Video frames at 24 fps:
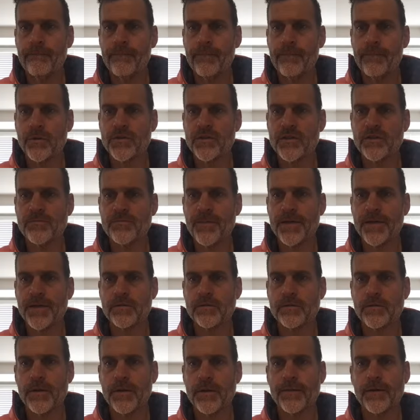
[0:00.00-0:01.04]
those are
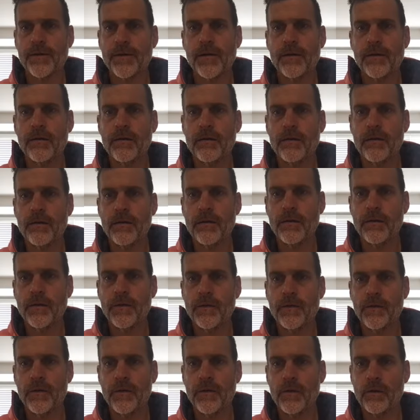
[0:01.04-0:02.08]
spacers right there.
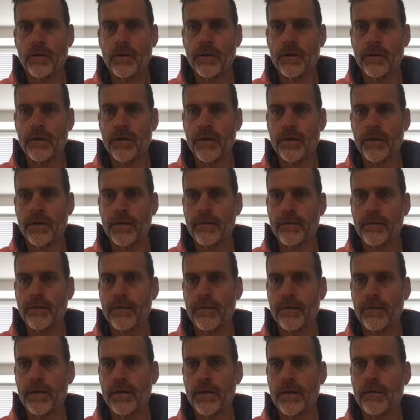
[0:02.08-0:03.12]
So literally
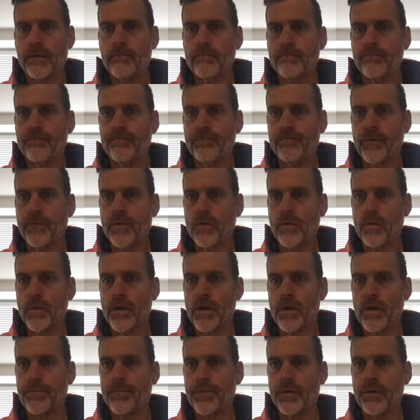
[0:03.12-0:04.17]
the swing
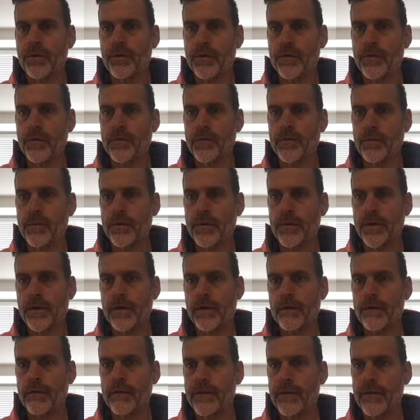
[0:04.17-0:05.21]
arm bolt goes through here.